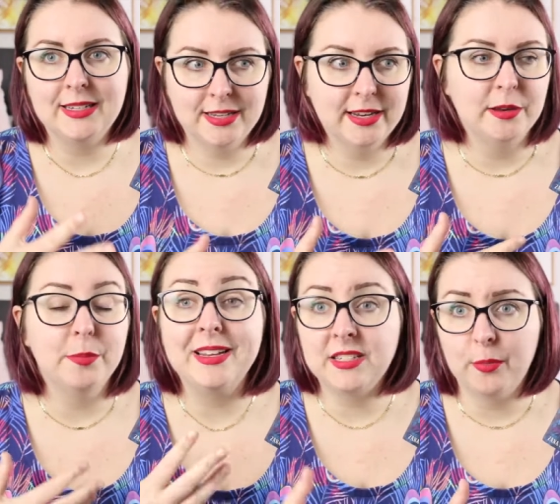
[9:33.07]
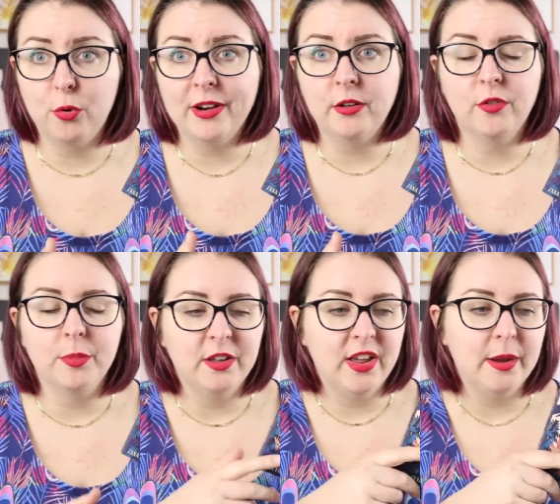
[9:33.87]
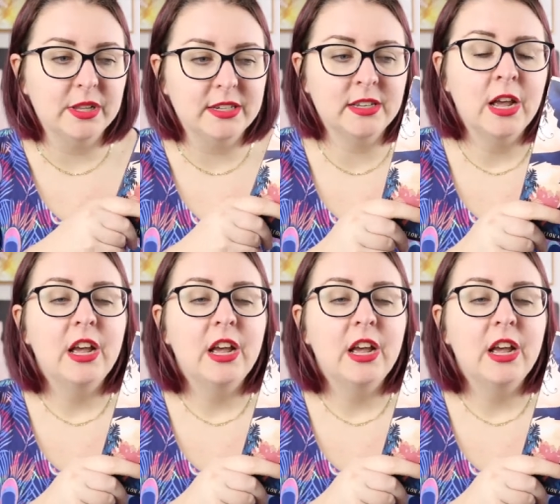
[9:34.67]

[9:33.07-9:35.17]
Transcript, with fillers: sick and being separated from their families.